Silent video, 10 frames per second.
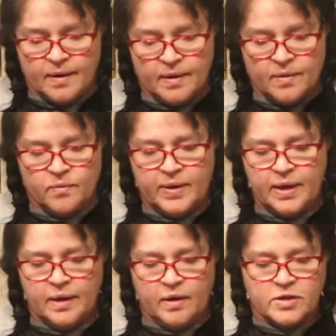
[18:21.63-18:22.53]
And
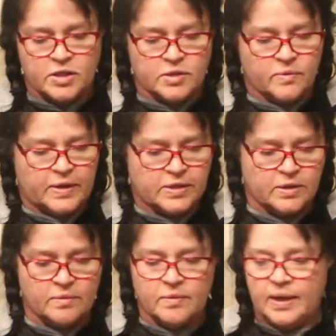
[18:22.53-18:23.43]
we are just going
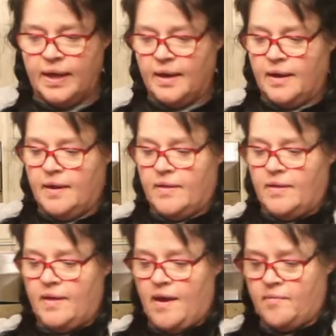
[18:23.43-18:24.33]
to lay
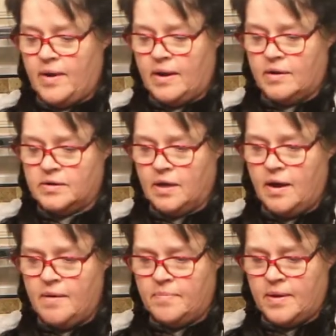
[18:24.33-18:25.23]
that right on
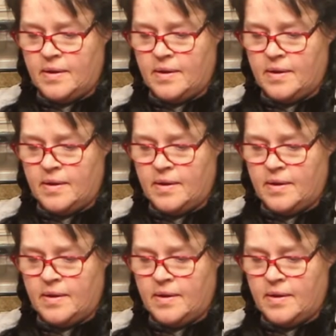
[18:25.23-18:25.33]
top.